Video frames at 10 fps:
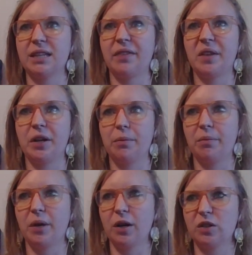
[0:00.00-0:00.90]
And then in
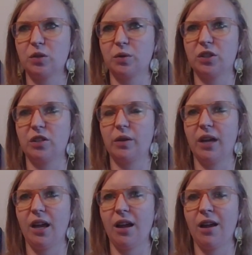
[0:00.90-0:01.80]
March, we're
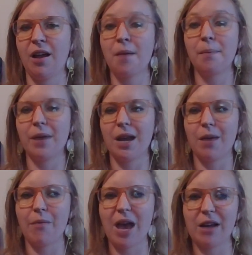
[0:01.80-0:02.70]
doing money
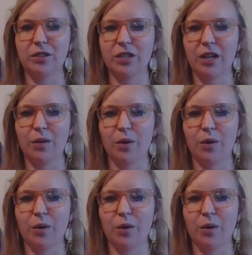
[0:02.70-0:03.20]
magic,